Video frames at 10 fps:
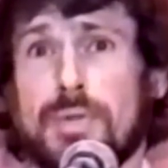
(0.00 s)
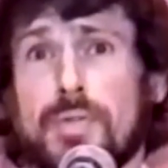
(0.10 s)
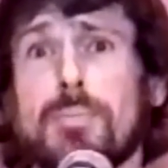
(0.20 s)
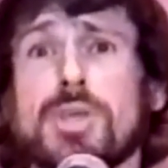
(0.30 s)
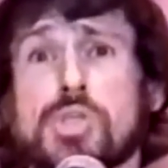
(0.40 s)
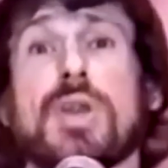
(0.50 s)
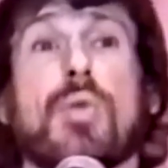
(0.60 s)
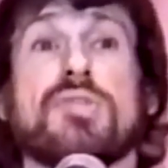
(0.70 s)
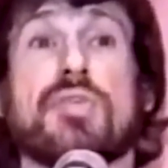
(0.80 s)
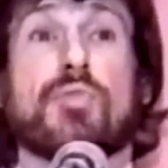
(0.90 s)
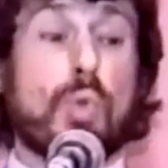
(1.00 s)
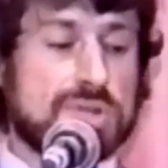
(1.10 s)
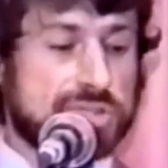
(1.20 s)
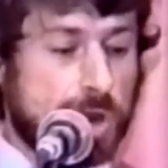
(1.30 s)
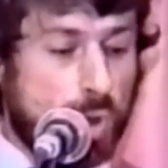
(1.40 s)
And the missionaries, of
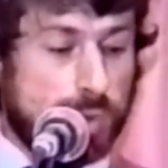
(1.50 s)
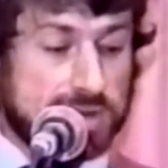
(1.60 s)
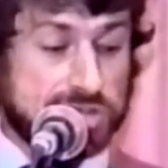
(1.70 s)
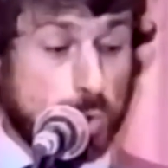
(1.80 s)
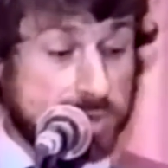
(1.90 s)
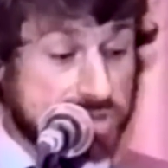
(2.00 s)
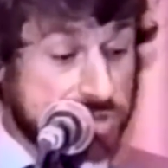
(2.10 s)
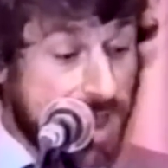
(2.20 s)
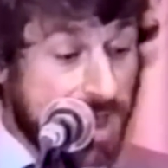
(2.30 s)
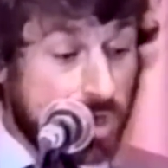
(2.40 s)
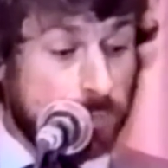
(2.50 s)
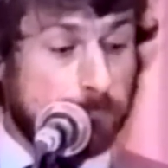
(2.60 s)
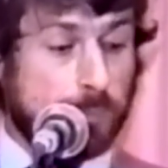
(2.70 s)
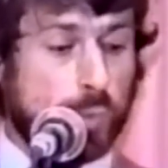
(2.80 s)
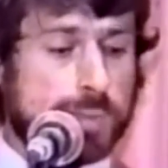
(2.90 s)
course, know this. So instead,
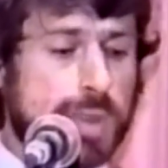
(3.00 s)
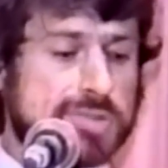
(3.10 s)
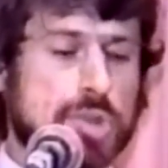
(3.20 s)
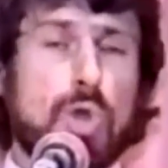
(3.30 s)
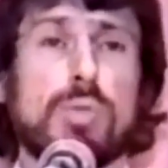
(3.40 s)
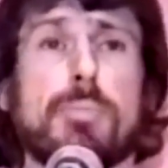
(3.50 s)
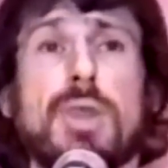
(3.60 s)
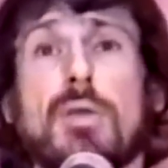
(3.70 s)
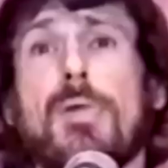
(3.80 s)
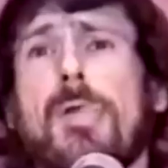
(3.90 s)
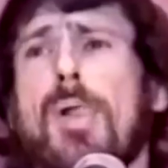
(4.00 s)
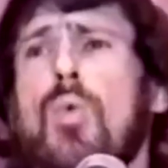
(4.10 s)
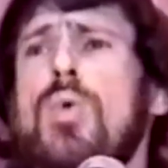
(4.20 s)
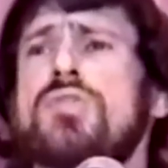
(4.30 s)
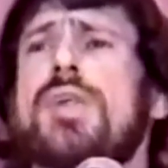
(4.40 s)
what they told me
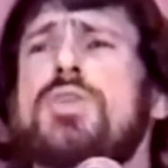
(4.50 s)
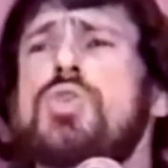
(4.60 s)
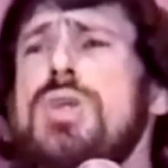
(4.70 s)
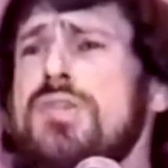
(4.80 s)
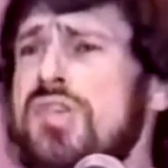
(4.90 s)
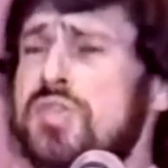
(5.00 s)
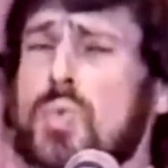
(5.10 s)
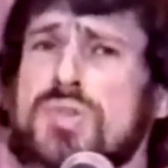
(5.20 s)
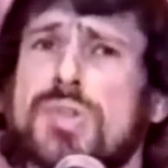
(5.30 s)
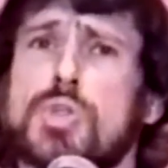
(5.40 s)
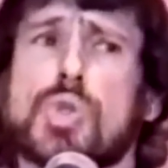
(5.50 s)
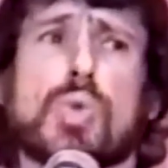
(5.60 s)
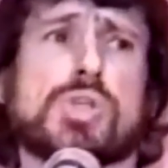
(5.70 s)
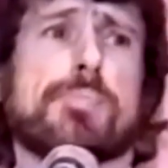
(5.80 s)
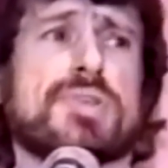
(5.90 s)
was that Jesus was the
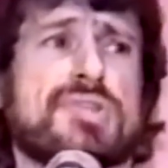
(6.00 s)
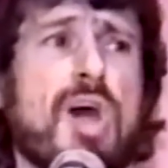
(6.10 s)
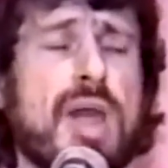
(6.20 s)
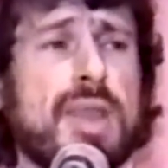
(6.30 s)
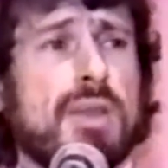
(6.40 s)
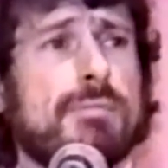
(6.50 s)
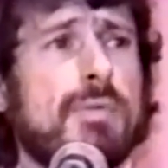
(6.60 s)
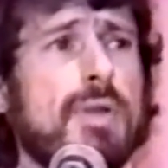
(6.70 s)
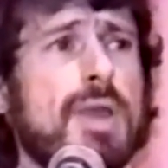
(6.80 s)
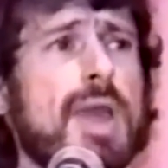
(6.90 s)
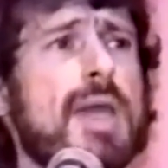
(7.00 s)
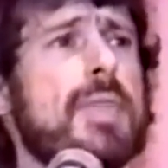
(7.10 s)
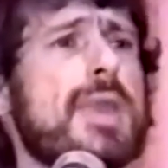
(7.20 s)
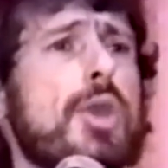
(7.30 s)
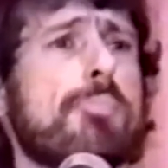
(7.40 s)
Jewish Messiah, and
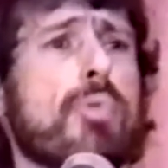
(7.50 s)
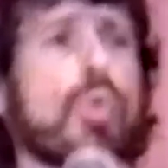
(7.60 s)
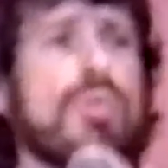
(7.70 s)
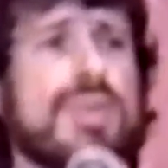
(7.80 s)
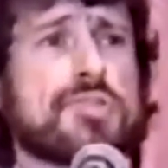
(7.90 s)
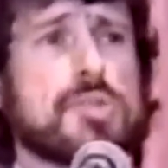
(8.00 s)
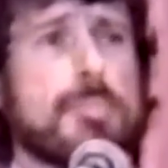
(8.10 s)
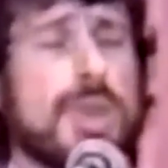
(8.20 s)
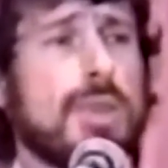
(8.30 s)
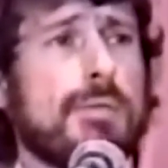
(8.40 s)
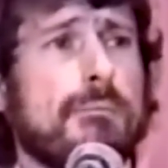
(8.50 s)
they could prove it to me